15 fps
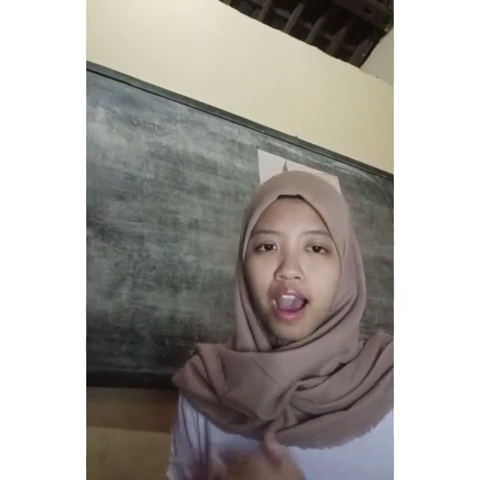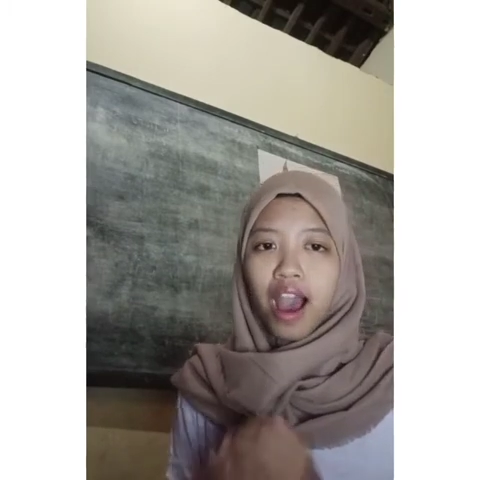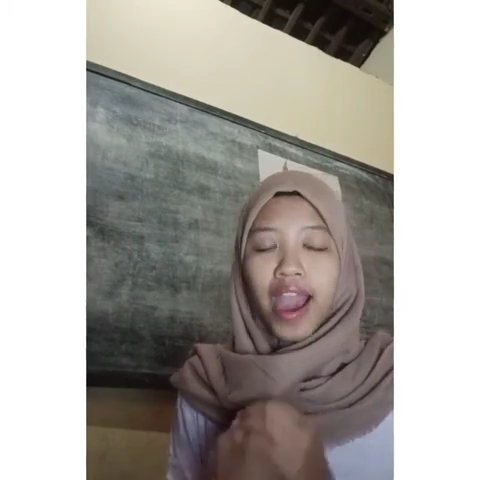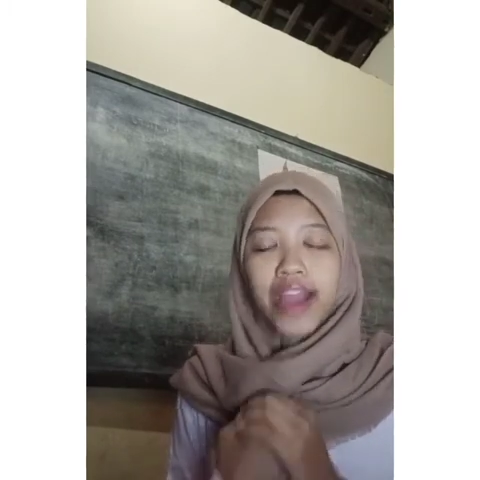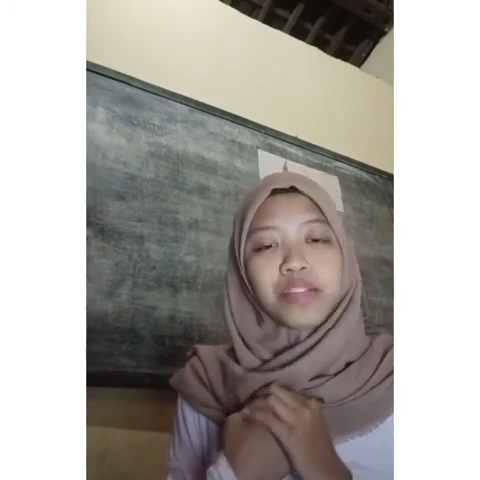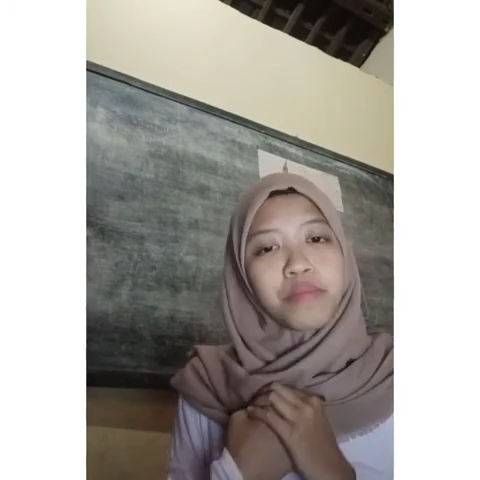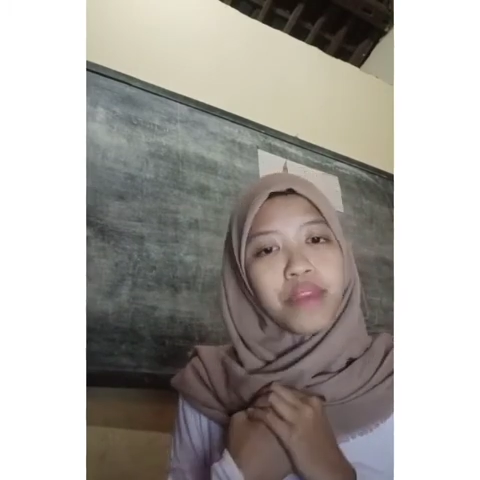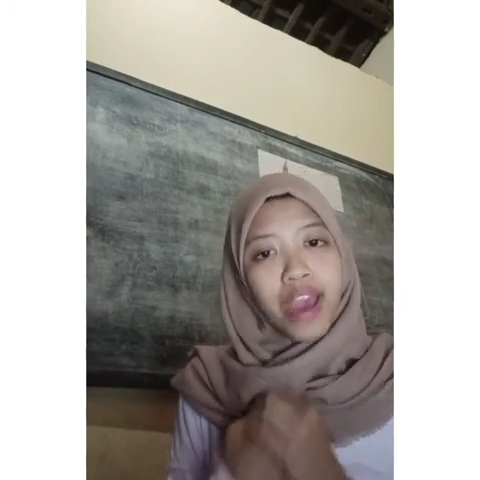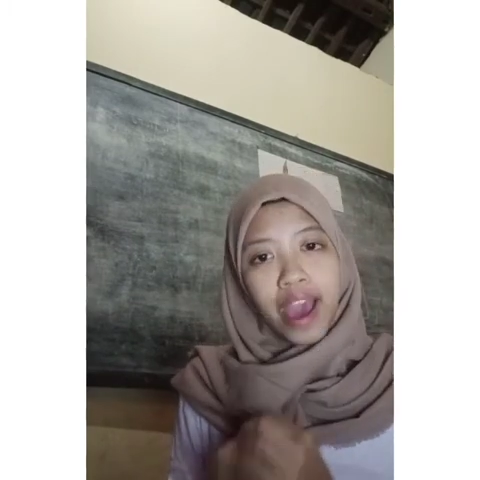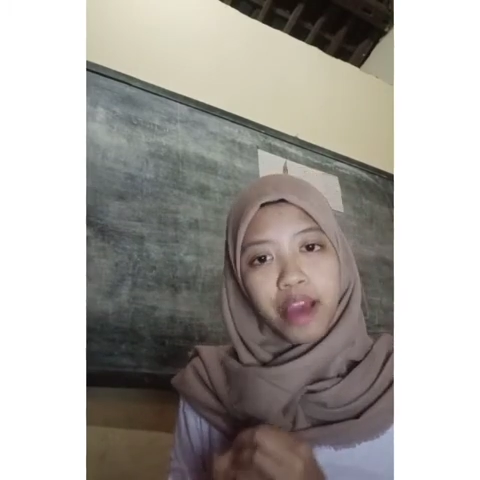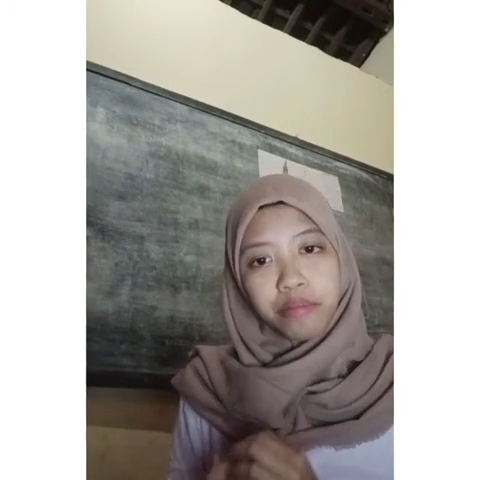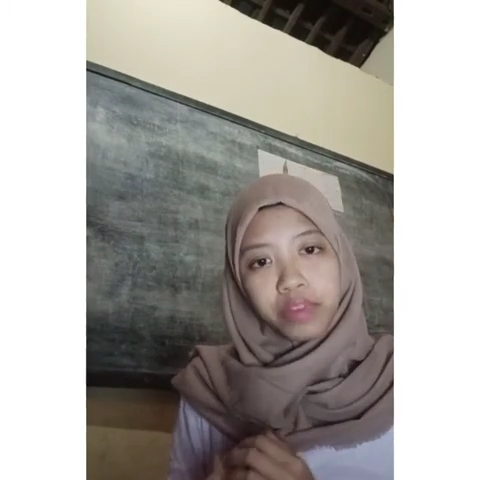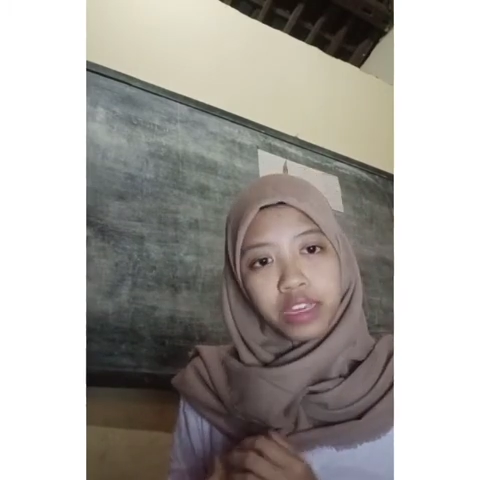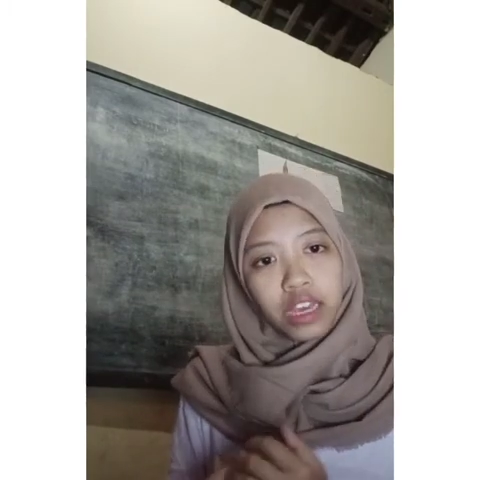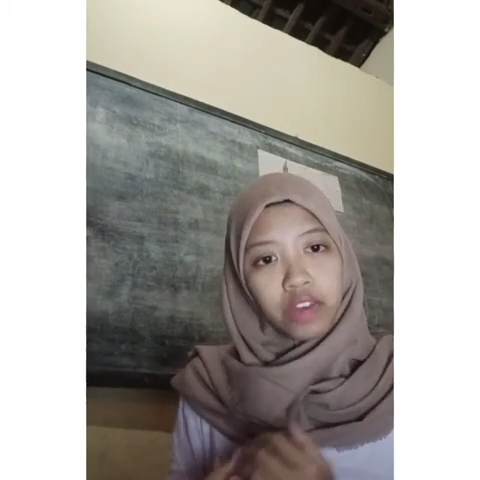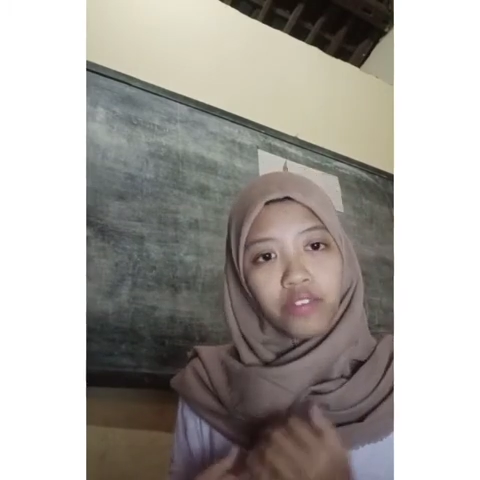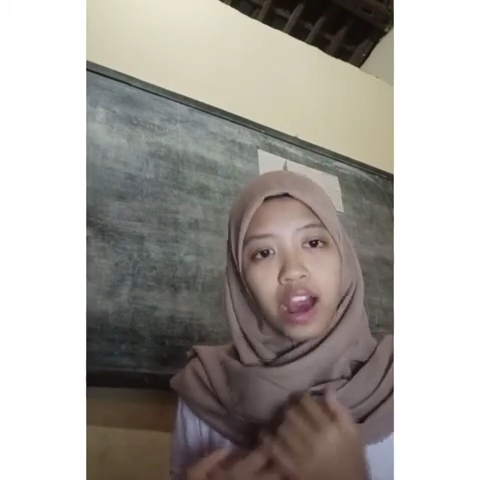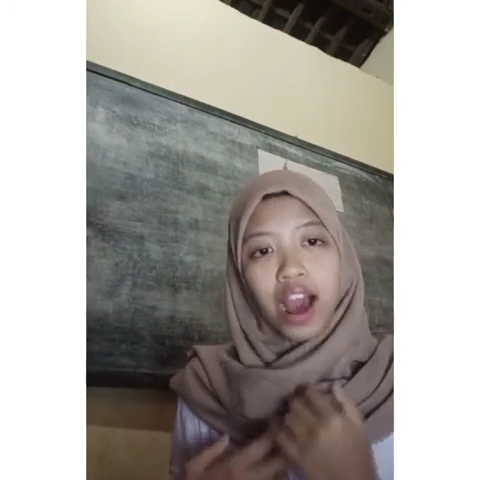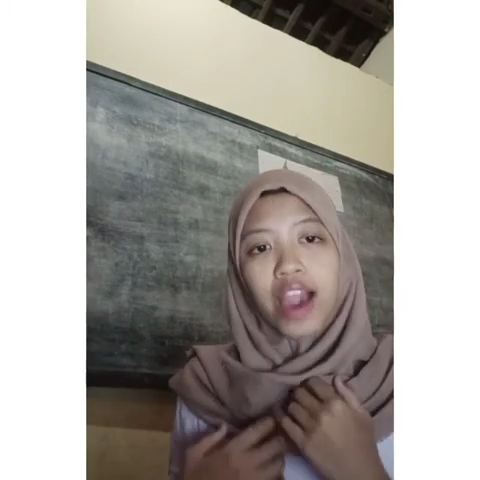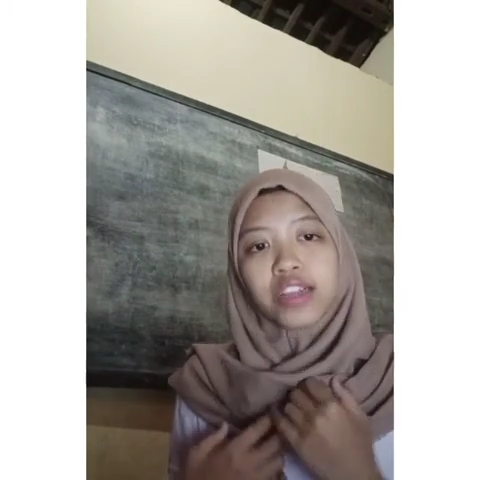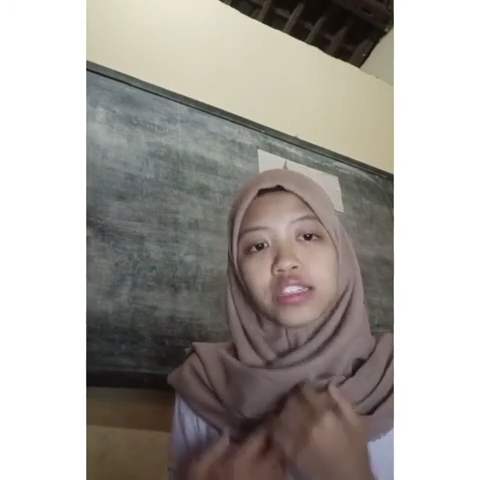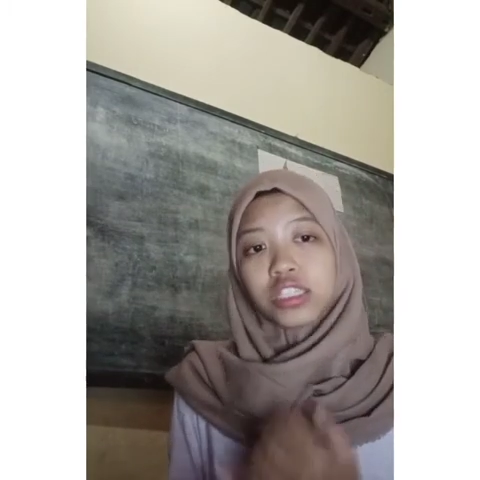I'd be happy if
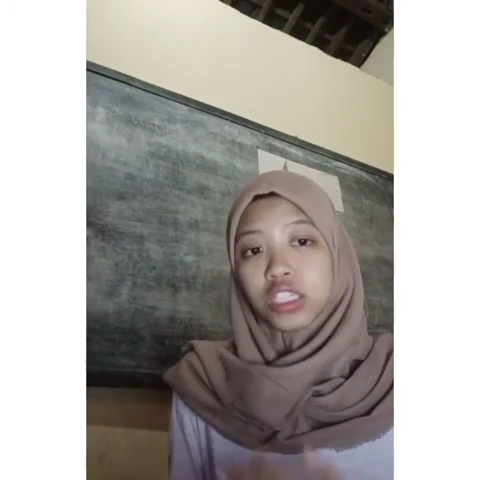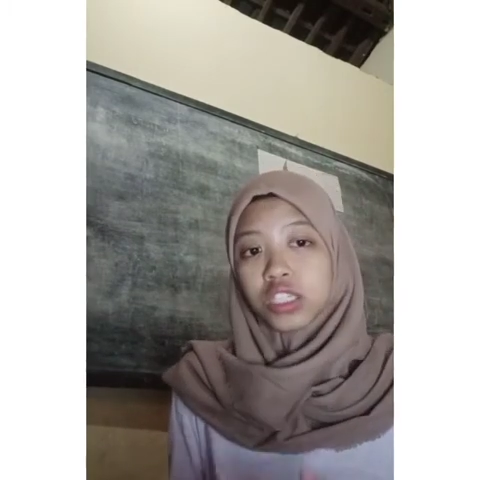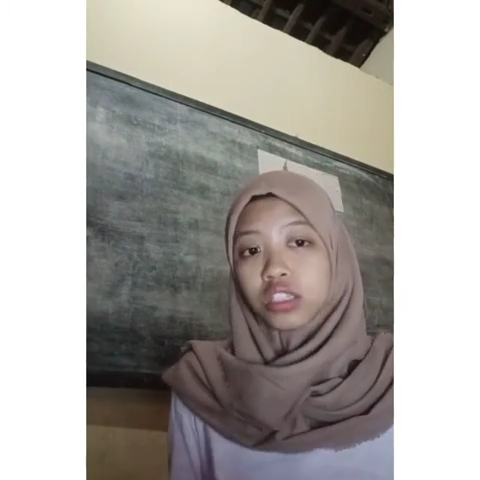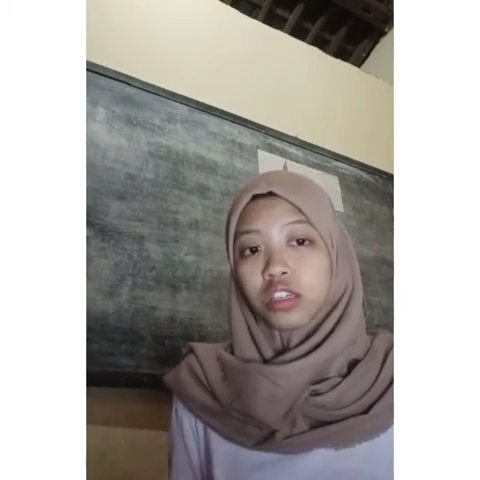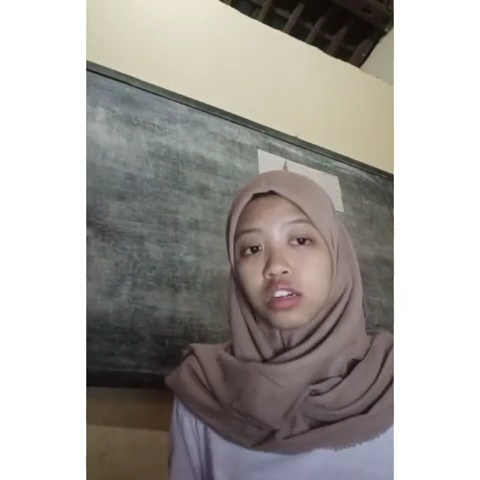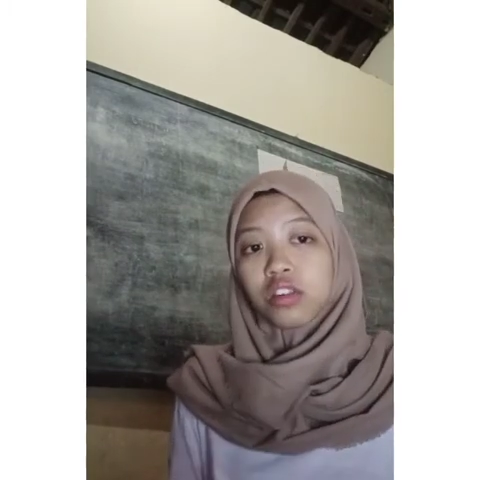I knew the